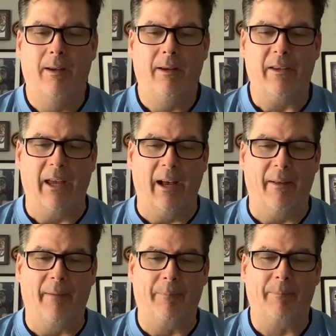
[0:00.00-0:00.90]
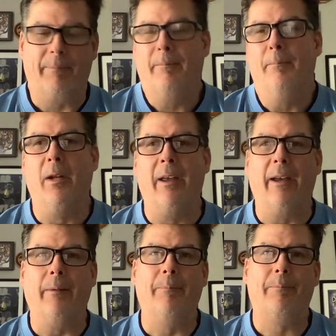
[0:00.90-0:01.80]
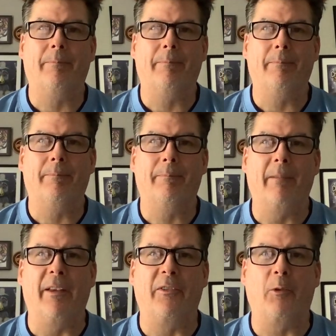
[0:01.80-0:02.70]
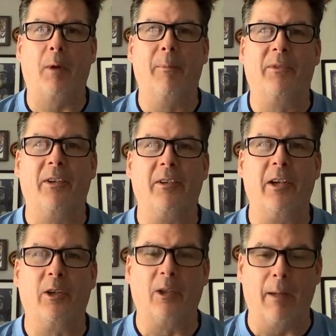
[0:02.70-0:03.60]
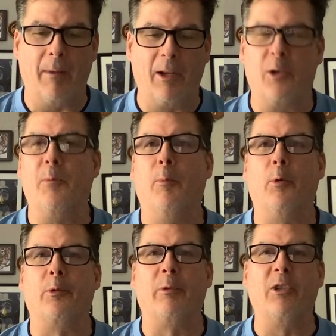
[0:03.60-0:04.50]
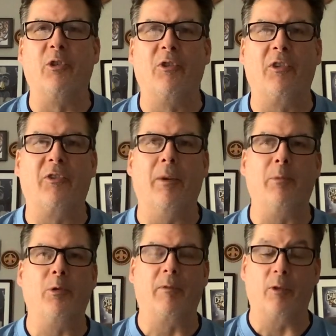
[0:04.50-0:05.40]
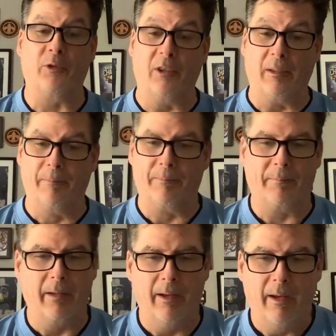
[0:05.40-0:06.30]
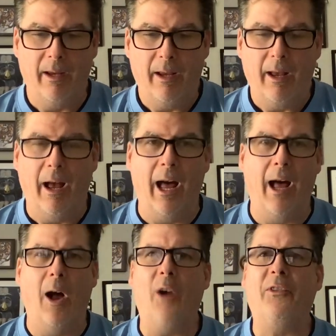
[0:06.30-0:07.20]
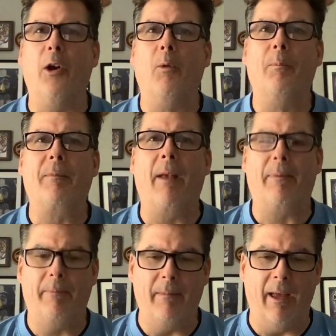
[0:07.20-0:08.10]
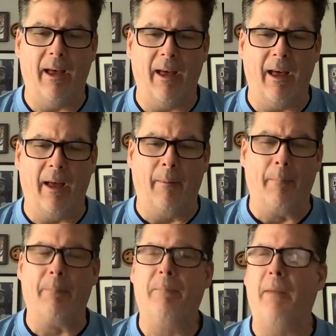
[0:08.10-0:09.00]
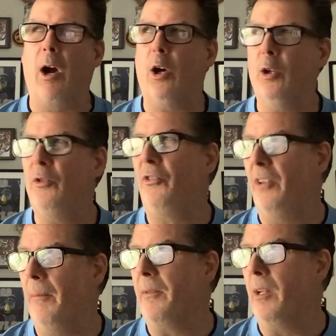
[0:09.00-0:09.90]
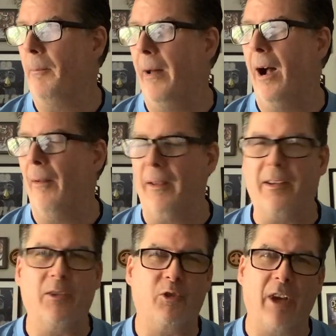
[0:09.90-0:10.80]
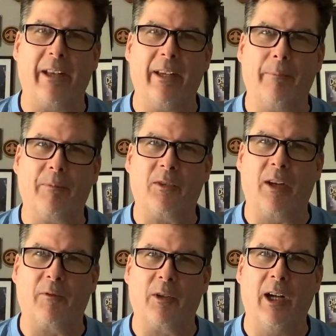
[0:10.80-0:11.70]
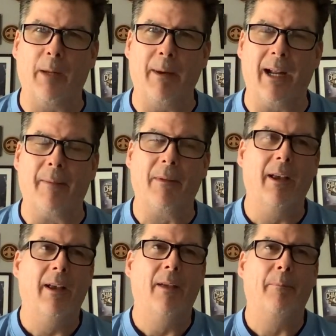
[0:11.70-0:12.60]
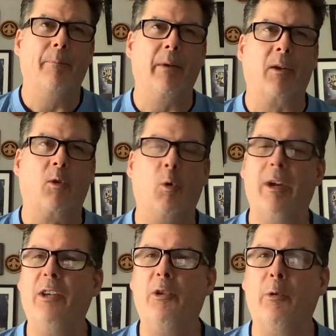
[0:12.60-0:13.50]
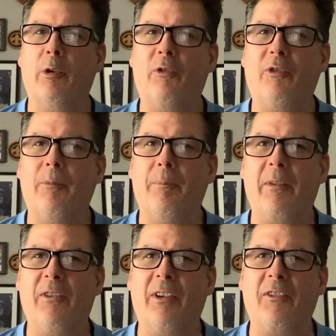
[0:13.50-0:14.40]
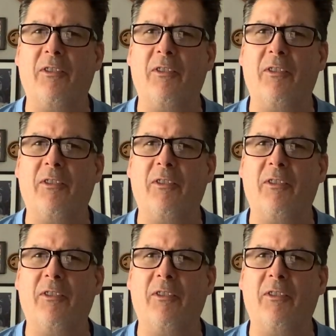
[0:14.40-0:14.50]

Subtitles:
yeah. But hey, I guess that's why I'm sitting here and I'm not on the board of regents at some university. Also, heard something about, I didn't check it because I forgot about it, but Quinn Ewers, he says he's